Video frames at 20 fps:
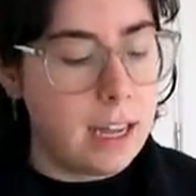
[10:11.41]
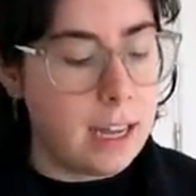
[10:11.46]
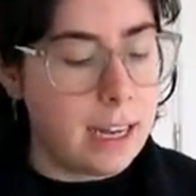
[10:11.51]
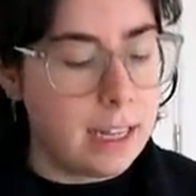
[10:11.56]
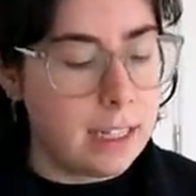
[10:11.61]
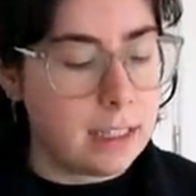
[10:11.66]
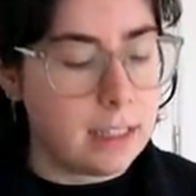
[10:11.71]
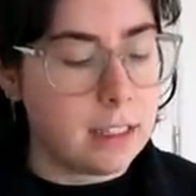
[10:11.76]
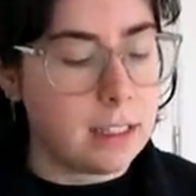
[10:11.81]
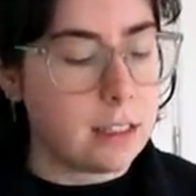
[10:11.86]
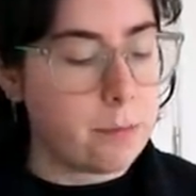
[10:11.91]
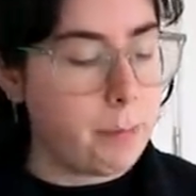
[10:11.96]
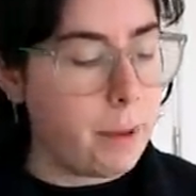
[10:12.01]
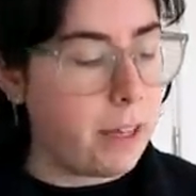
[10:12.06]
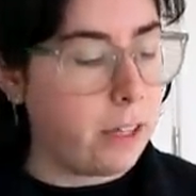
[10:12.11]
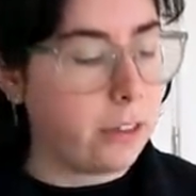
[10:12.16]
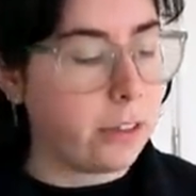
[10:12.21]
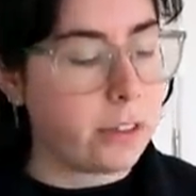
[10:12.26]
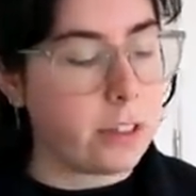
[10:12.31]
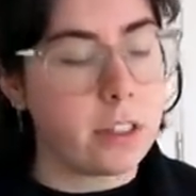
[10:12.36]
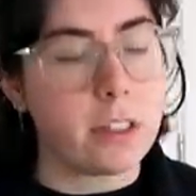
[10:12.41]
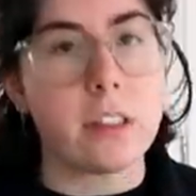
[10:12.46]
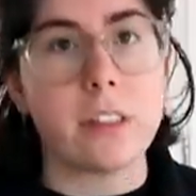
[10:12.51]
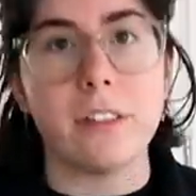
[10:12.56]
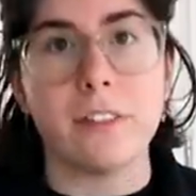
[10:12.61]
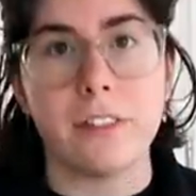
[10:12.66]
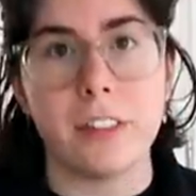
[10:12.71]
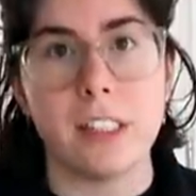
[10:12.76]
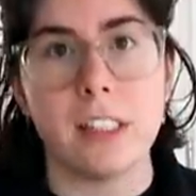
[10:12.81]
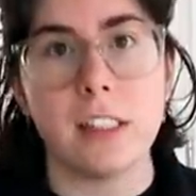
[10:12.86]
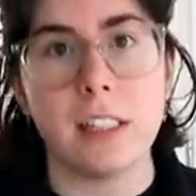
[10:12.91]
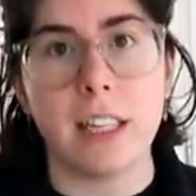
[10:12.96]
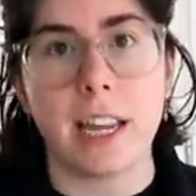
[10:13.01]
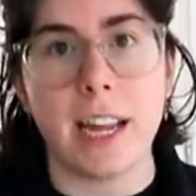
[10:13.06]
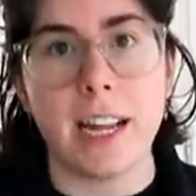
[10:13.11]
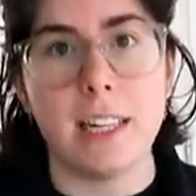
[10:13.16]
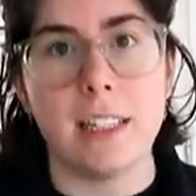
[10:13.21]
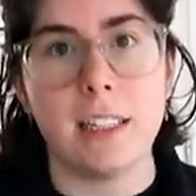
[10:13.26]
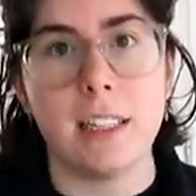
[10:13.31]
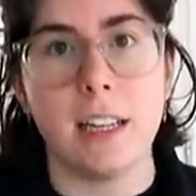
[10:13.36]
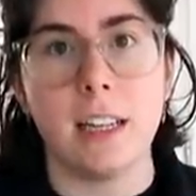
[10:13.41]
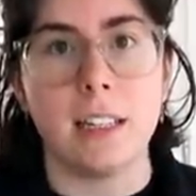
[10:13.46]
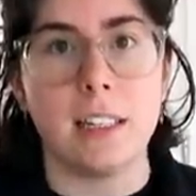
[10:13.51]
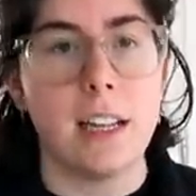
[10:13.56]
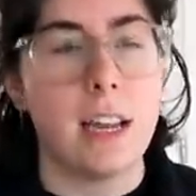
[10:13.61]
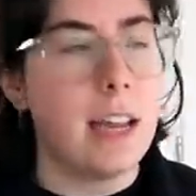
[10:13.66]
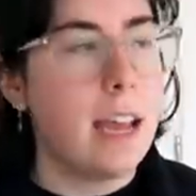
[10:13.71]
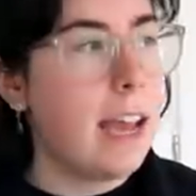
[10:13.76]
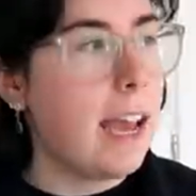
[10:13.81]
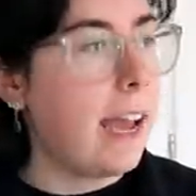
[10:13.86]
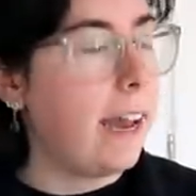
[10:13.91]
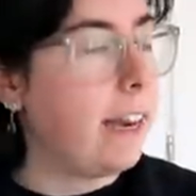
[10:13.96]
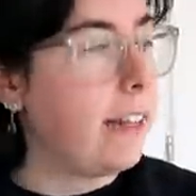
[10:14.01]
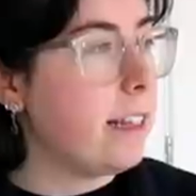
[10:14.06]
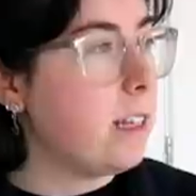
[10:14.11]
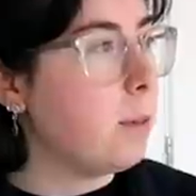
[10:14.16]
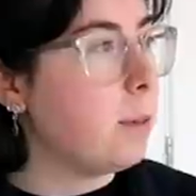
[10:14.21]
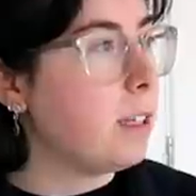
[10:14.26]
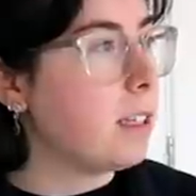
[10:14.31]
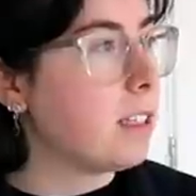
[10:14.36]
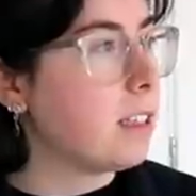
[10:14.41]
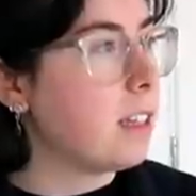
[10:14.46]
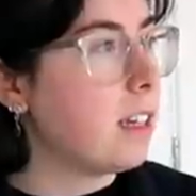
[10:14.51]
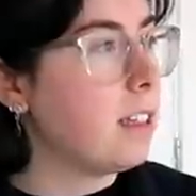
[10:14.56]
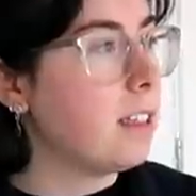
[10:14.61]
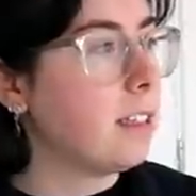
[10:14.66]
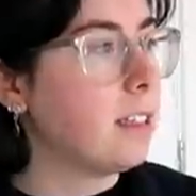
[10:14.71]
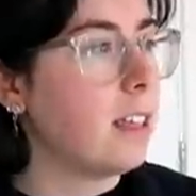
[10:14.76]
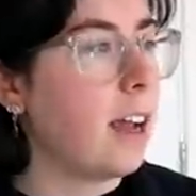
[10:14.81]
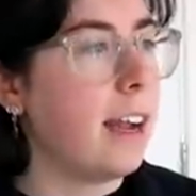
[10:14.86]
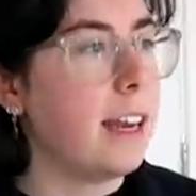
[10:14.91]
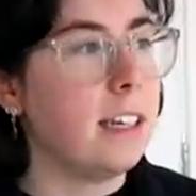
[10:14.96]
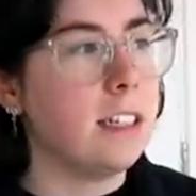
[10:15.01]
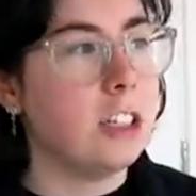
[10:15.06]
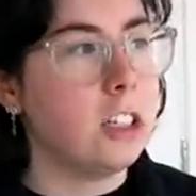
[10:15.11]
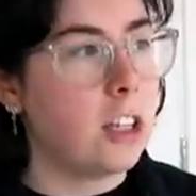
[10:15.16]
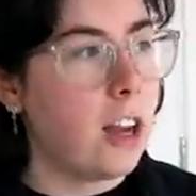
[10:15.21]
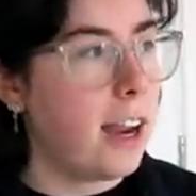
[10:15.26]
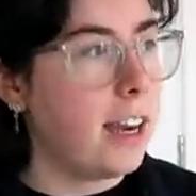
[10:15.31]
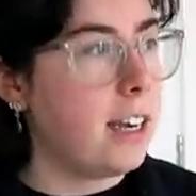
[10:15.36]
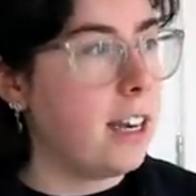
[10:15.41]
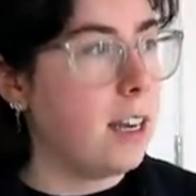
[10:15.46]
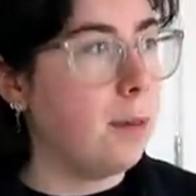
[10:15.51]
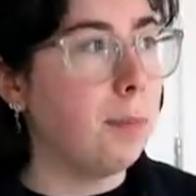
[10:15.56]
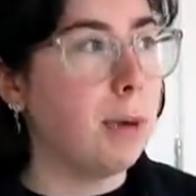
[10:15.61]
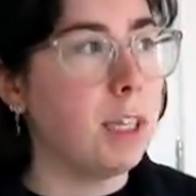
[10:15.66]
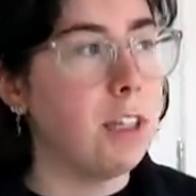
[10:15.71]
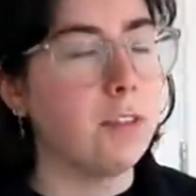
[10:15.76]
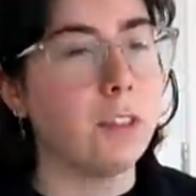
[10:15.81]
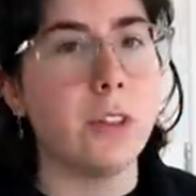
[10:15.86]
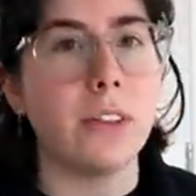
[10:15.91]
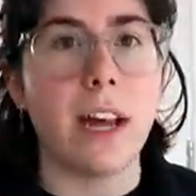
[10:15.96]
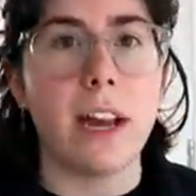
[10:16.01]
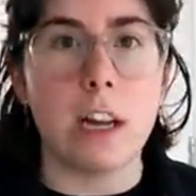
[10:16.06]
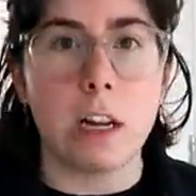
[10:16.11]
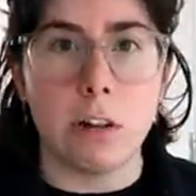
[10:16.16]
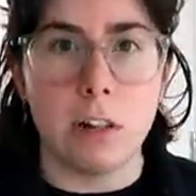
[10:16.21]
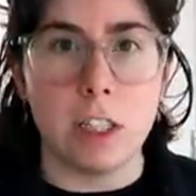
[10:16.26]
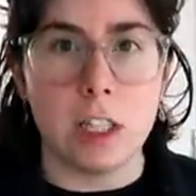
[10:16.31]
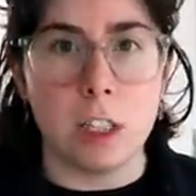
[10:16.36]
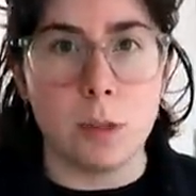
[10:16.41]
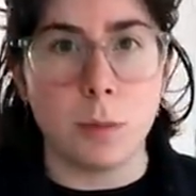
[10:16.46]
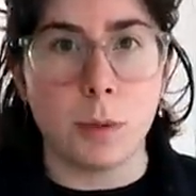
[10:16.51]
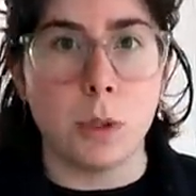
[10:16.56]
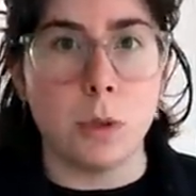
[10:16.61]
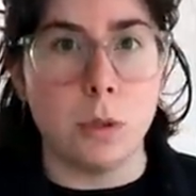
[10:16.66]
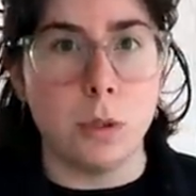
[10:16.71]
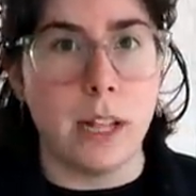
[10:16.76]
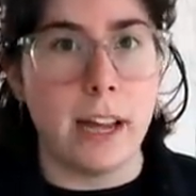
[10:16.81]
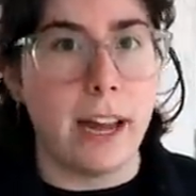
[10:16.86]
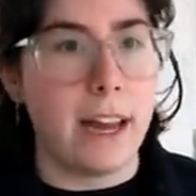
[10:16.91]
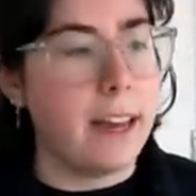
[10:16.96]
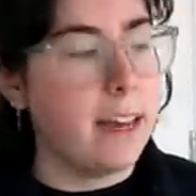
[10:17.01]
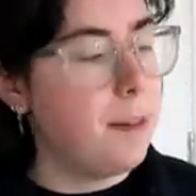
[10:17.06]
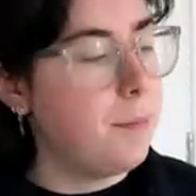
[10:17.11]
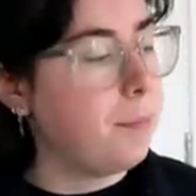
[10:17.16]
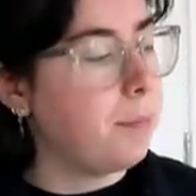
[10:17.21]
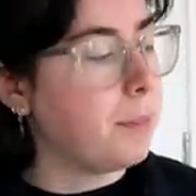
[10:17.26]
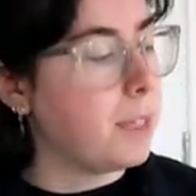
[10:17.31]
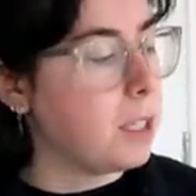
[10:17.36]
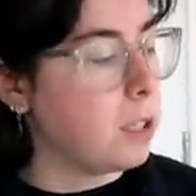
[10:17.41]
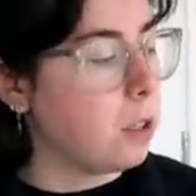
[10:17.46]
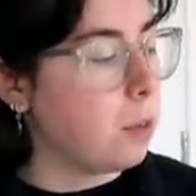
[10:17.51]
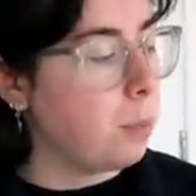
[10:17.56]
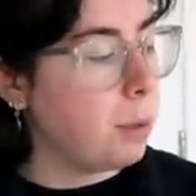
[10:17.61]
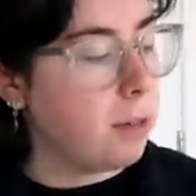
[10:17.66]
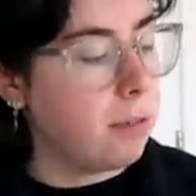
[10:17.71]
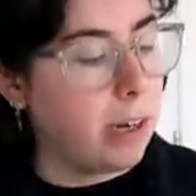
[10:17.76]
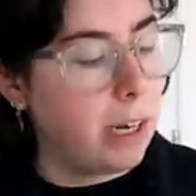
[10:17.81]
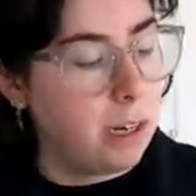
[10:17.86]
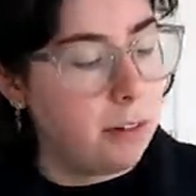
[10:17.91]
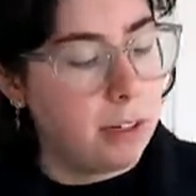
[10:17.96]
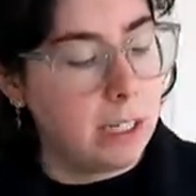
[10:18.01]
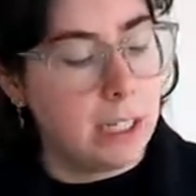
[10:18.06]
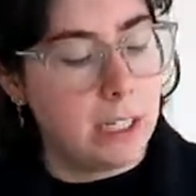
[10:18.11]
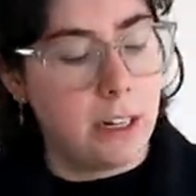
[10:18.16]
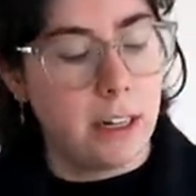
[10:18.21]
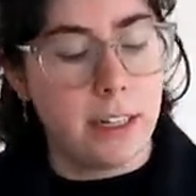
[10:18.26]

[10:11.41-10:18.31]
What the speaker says: It smells sophisticated. And I think when the sun's shining, but you've got that crisp, cool air, this could be really, really